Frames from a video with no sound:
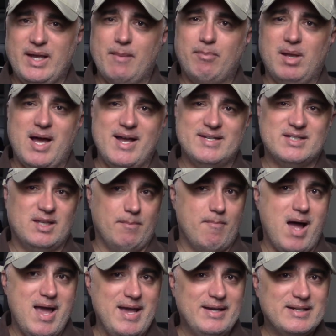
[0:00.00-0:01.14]
applies to
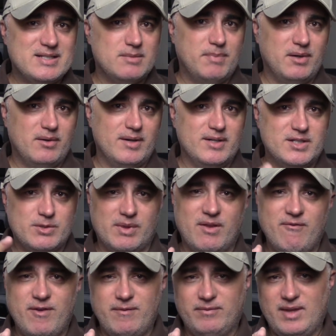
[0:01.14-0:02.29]
my experience with
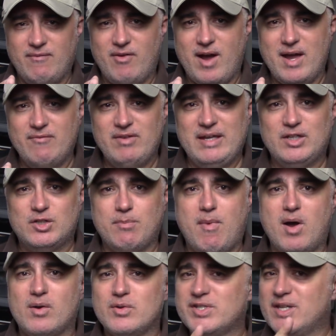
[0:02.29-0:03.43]
the 55-inch
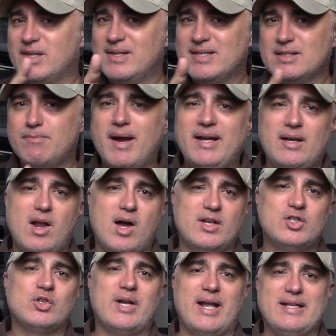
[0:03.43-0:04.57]
model, so this might not
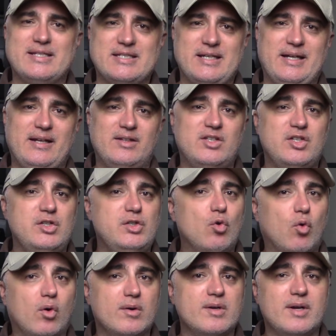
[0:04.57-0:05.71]
translate into
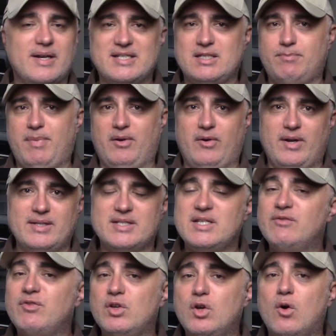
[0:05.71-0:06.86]
your experience
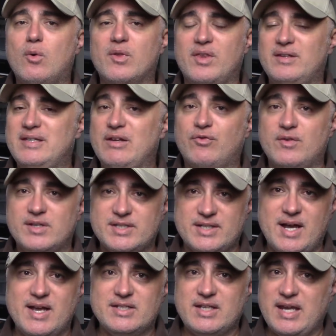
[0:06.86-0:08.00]
if you go with a different
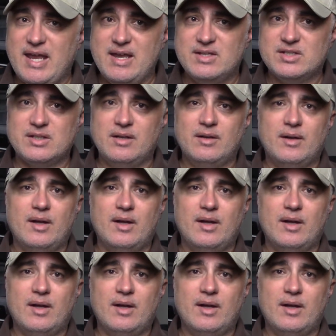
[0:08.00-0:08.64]
size case.